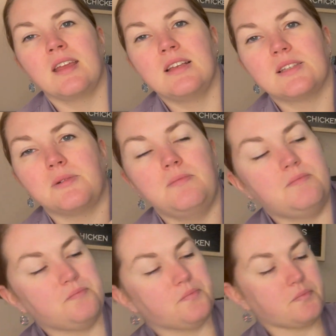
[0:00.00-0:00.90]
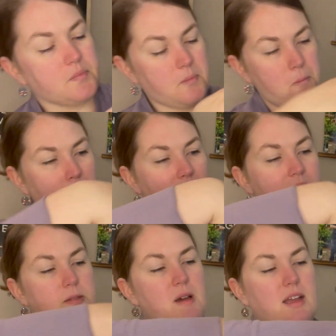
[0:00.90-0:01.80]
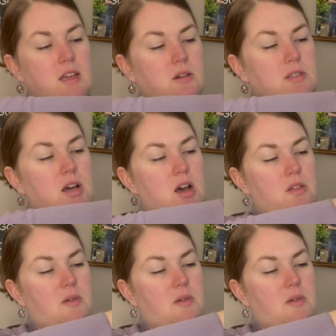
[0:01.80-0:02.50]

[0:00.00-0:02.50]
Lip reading: So this pocket goes all the